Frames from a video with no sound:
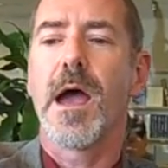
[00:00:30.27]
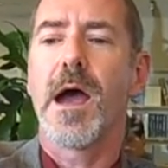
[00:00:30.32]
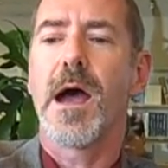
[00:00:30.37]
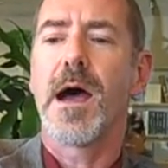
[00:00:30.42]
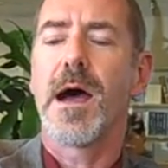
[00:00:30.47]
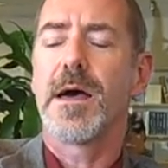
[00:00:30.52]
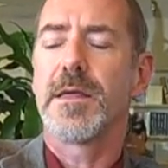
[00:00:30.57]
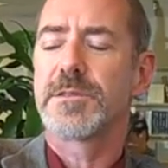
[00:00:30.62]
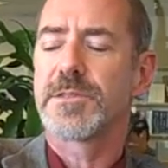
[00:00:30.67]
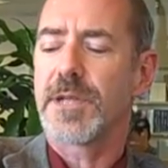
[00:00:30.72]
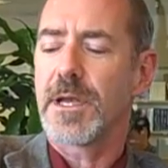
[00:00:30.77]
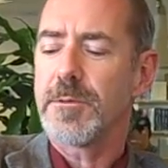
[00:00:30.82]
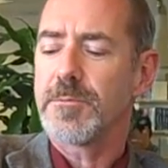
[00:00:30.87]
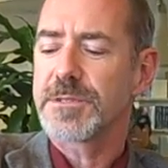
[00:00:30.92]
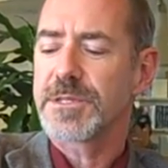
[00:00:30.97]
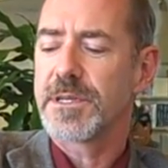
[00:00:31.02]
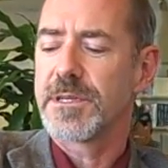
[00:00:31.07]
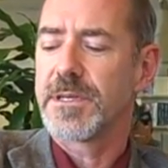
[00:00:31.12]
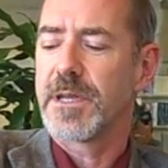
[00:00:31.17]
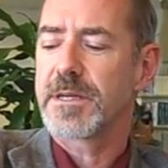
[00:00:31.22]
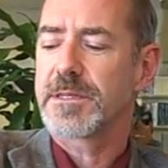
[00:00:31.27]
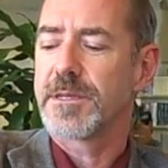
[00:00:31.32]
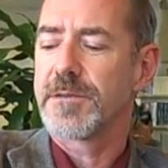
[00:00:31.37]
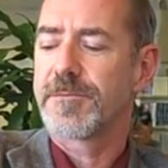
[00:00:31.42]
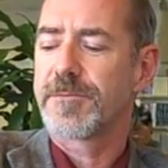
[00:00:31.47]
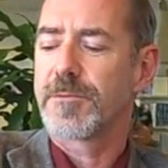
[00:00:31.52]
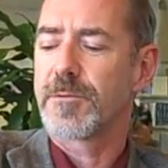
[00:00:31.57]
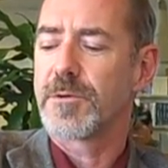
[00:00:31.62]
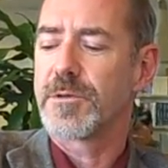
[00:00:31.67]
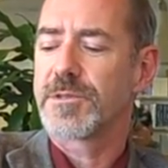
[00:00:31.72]
Uh, the study was conducted
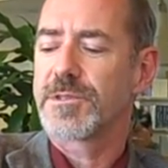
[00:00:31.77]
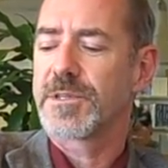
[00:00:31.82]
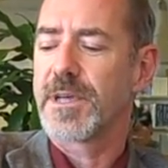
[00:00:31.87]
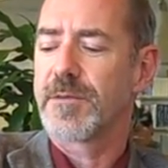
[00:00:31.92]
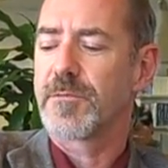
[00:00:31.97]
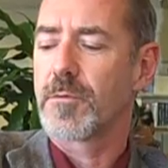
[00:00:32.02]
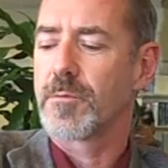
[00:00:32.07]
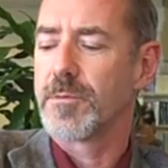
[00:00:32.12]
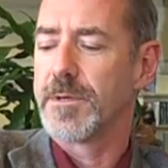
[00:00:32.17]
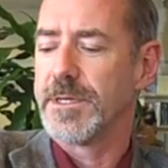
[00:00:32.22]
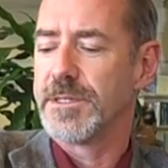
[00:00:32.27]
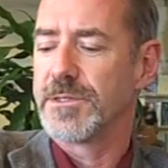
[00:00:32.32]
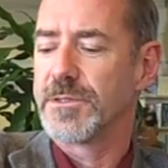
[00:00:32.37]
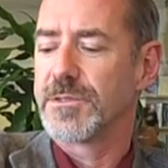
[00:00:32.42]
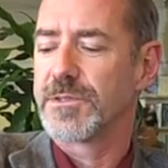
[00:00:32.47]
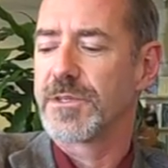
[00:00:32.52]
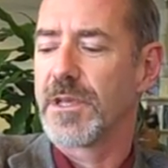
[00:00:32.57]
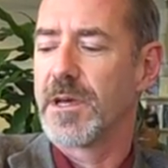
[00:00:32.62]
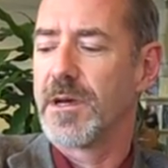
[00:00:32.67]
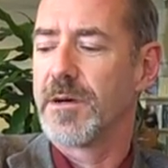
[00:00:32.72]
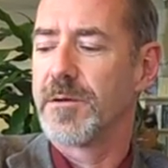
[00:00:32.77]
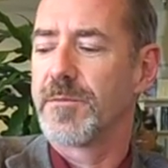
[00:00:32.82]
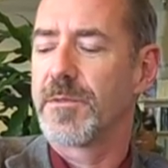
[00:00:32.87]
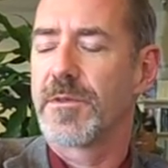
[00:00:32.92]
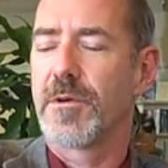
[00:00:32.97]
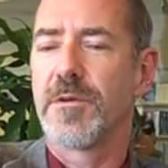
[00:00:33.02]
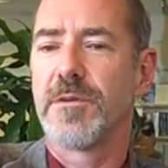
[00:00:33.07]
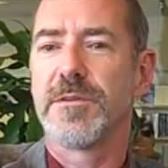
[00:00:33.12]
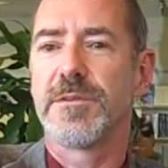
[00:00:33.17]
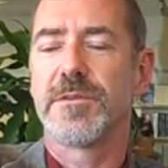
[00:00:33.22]
for several reasons. Uh,
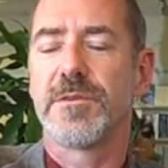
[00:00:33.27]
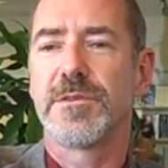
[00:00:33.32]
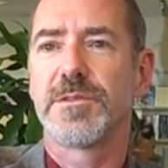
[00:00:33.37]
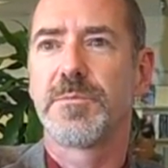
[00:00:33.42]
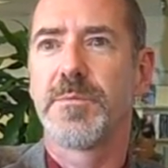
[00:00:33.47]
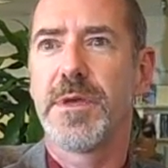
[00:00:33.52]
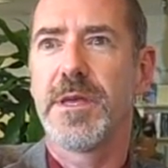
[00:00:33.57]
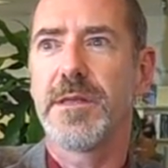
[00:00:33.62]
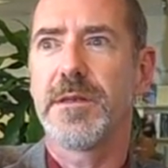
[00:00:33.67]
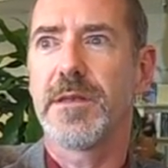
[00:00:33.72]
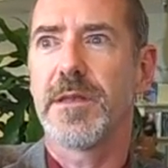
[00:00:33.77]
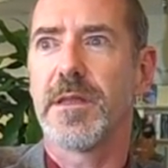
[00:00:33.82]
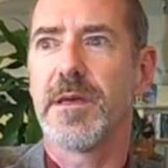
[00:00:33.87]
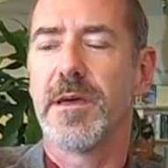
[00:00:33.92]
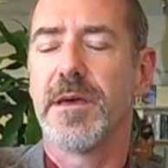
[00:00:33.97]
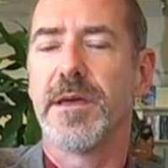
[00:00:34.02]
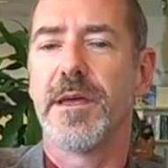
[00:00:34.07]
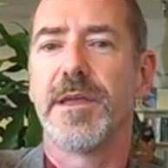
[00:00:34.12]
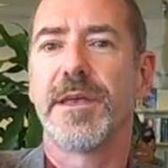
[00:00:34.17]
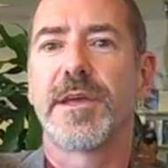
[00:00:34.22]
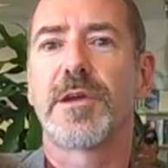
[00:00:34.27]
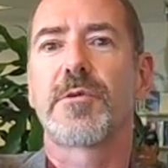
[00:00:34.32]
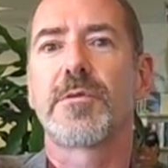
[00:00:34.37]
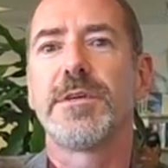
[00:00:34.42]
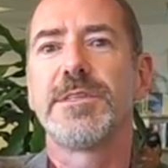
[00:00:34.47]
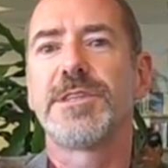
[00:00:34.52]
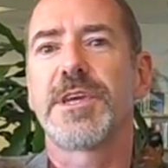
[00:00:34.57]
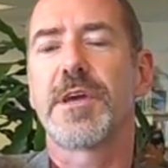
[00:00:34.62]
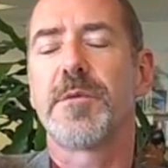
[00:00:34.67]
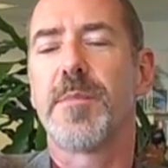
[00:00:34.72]
there, has been uh, an
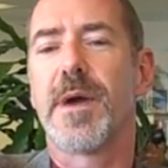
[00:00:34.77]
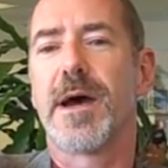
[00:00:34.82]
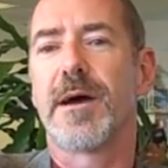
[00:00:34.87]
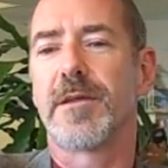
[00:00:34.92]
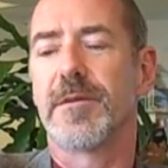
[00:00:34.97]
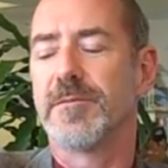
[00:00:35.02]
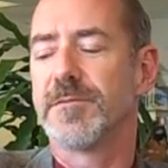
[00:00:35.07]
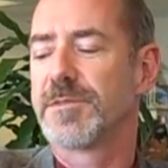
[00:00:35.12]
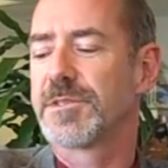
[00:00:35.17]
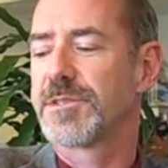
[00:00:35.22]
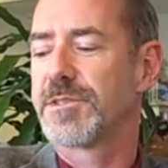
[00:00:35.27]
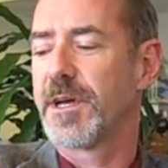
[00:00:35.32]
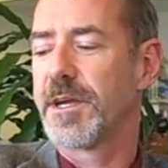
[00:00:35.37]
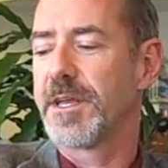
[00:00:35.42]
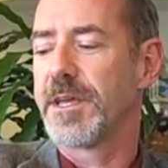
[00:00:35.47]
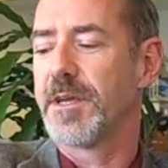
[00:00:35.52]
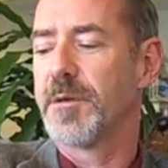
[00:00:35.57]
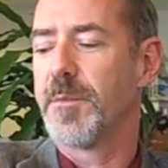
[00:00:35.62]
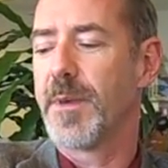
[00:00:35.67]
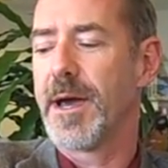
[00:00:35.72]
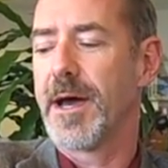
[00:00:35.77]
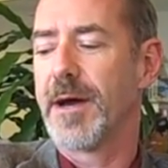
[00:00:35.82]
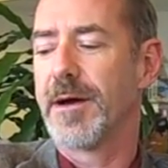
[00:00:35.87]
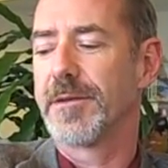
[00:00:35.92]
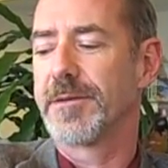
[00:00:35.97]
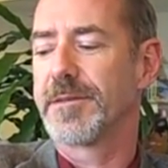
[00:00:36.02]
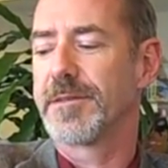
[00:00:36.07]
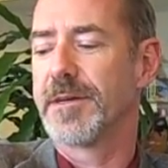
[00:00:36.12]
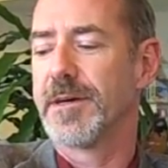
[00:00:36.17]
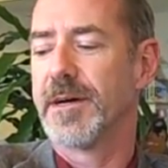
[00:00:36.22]
increasing amount of study
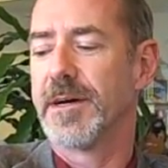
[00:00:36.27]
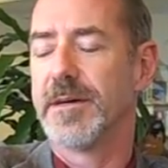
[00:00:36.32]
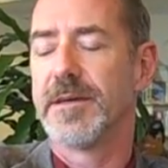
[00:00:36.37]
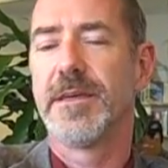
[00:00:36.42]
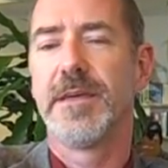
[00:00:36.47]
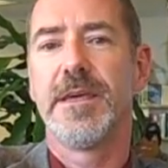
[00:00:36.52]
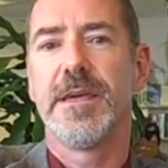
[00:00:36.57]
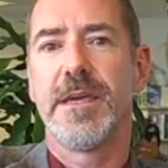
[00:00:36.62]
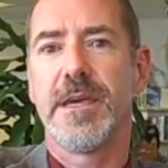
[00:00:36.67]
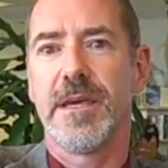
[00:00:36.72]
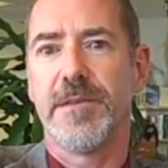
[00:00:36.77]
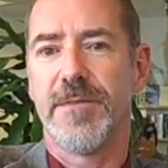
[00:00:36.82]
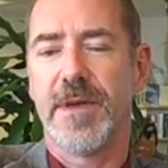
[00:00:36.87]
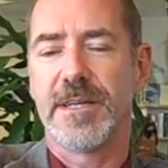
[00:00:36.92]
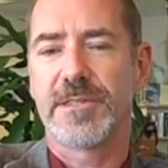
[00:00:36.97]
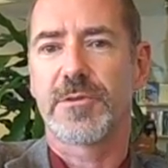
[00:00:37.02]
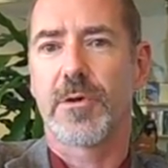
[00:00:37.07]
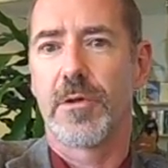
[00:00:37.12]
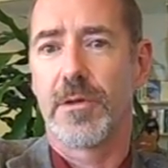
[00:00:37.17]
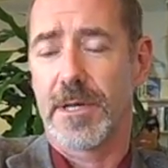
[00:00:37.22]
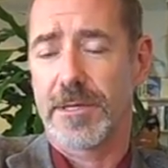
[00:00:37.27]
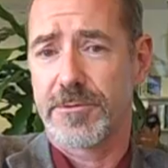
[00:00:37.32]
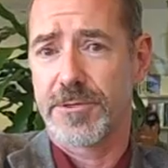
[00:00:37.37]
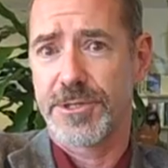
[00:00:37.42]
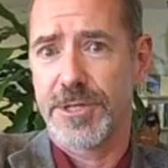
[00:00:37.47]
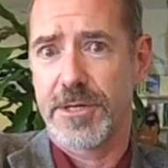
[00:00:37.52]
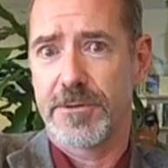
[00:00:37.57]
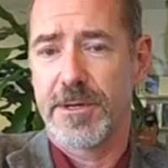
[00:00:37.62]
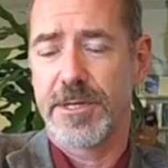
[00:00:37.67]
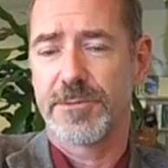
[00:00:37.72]
about uh, advanced coal electric
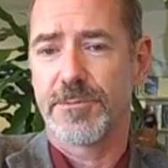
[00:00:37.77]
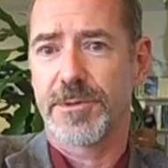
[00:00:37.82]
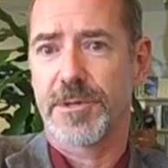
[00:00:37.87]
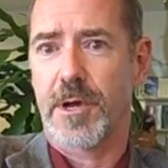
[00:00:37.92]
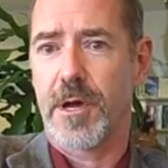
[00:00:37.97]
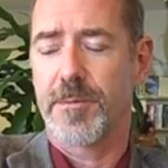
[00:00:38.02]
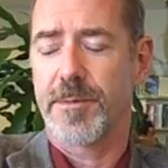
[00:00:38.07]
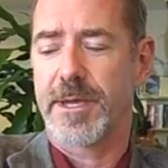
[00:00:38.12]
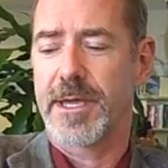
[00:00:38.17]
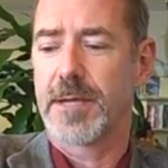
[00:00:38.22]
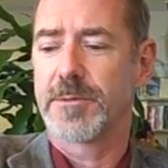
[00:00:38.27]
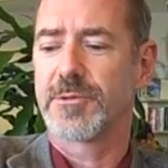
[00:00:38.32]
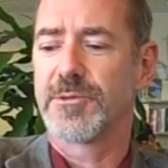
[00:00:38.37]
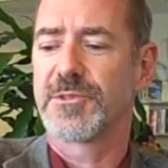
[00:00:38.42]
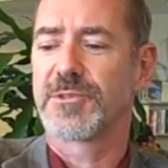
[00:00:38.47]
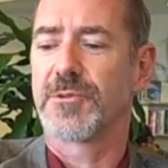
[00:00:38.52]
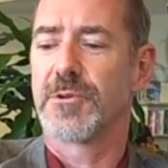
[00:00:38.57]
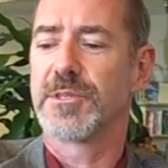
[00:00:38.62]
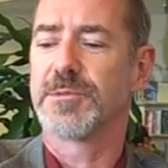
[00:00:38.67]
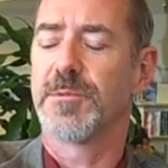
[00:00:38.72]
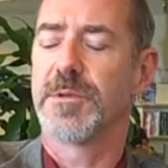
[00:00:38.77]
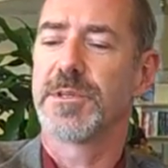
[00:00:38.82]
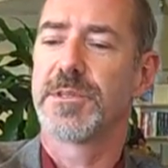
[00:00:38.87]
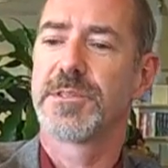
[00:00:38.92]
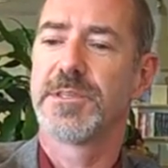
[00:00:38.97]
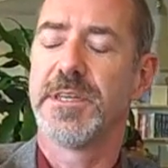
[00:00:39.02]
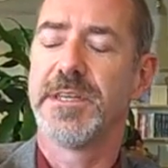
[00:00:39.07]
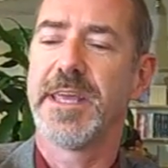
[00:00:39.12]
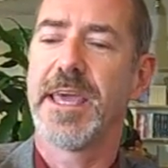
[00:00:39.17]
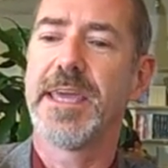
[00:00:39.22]
generation with carbon capture and storage. But
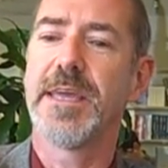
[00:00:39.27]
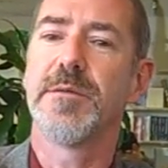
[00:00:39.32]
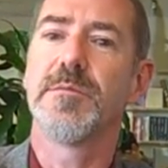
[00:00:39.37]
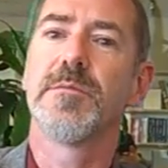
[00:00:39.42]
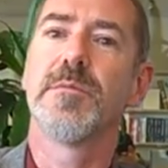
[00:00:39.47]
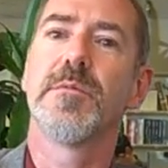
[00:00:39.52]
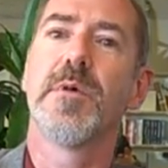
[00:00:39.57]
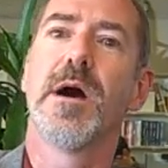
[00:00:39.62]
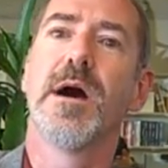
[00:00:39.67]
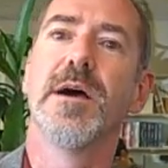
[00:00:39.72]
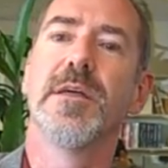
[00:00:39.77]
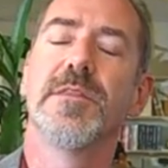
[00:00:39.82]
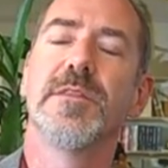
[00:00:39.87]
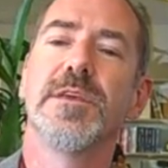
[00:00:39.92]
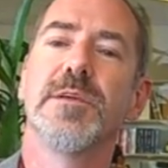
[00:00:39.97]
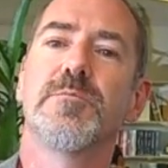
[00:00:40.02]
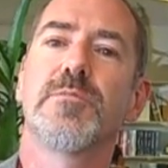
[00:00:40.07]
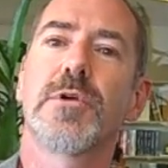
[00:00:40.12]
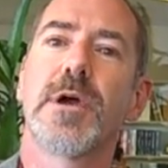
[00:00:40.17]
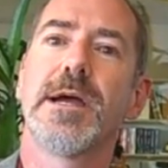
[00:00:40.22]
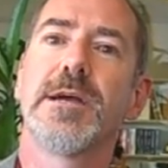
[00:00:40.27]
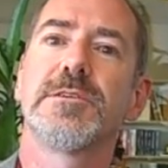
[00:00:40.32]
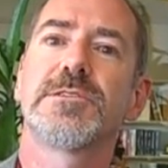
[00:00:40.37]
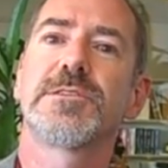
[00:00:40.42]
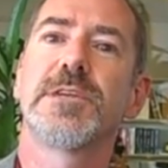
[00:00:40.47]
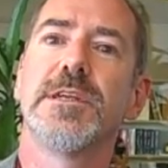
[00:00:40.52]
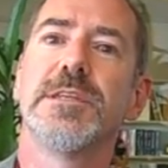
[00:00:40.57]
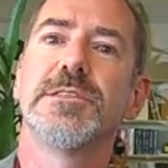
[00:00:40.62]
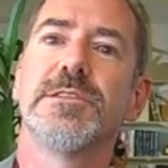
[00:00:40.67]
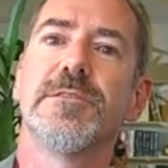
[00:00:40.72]
to date, uh, the prior
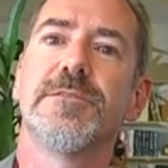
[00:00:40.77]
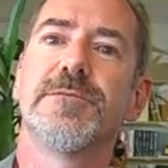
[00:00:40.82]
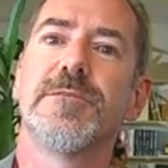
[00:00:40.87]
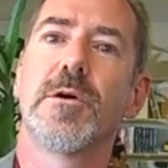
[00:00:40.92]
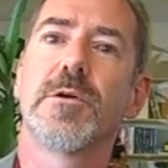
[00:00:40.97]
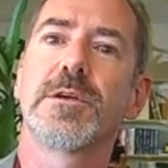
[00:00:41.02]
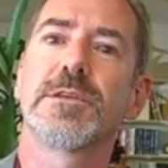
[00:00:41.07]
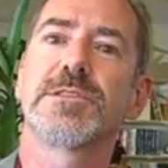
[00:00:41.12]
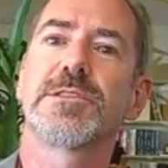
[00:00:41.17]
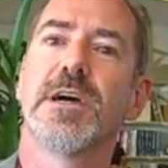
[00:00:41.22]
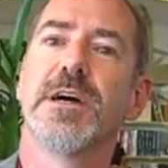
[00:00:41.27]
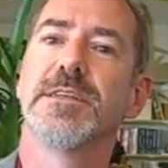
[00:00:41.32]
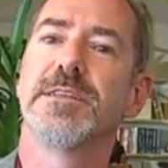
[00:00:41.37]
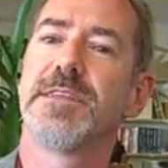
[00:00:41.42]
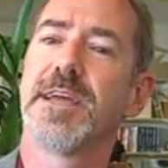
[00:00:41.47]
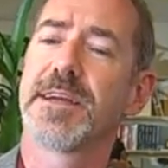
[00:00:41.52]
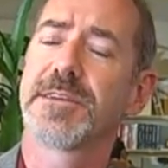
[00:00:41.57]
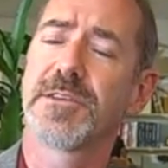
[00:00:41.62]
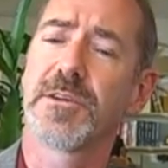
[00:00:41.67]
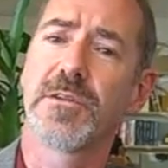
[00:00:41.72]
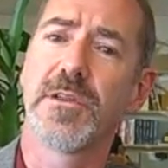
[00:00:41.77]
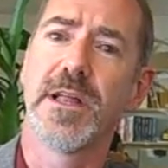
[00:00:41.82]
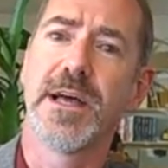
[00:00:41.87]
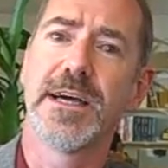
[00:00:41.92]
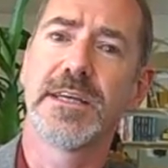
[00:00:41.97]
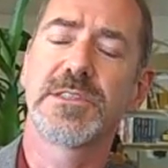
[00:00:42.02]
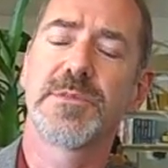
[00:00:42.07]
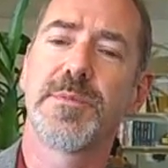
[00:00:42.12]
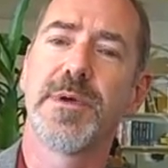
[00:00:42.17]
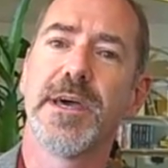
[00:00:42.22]
studies have focused on technical
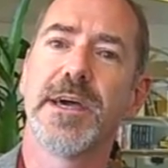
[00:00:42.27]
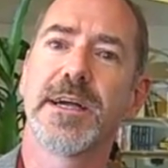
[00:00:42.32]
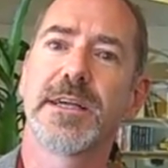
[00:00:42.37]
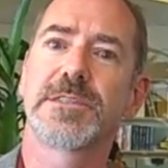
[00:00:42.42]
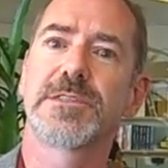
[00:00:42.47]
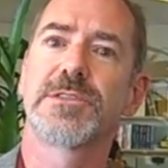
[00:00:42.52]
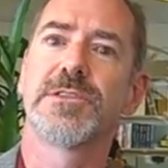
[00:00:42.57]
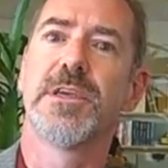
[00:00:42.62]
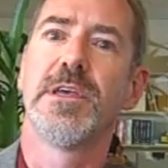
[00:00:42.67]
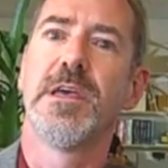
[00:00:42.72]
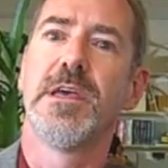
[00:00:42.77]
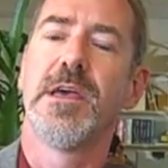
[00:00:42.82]
aspects,